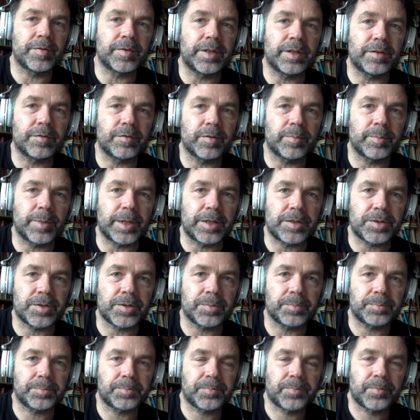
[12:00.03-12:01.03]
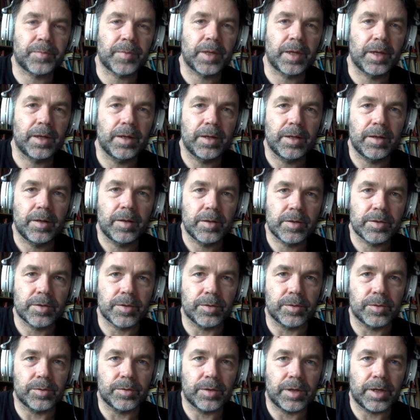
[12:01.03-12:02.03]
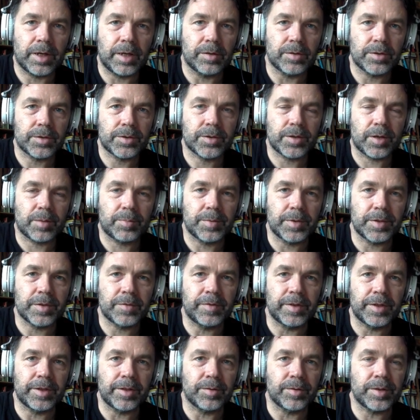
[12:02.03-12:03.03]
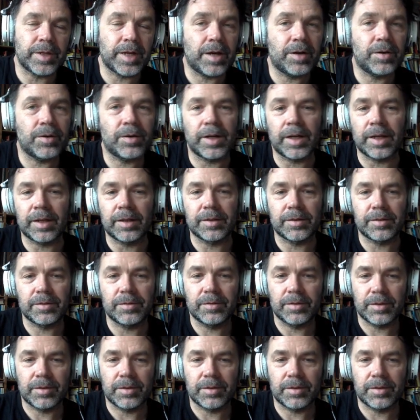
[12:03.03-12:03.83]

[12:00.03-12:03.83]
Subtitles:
the information. So I'll stop this video now and